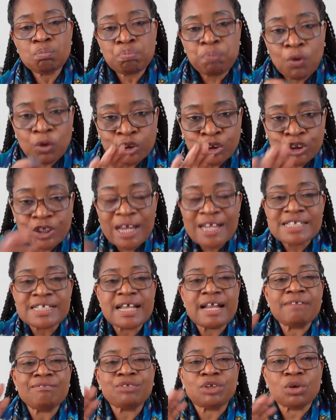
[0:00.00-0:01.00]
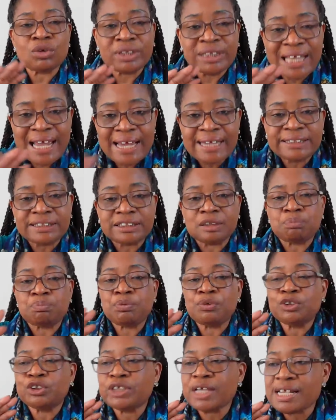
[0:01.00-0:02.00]
Push yourself to 30,
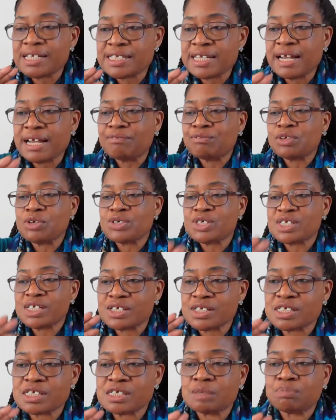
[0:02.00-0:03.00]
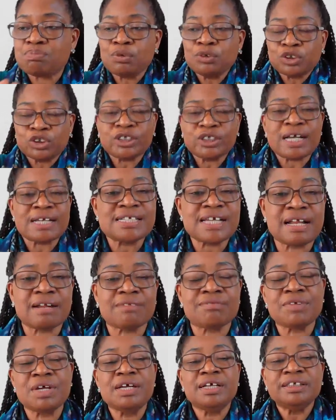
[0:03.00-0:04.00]
push yourself to 60, push
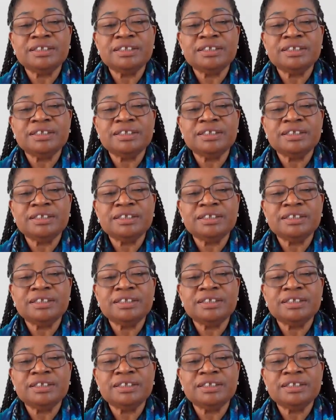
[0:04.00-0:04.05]
yourself.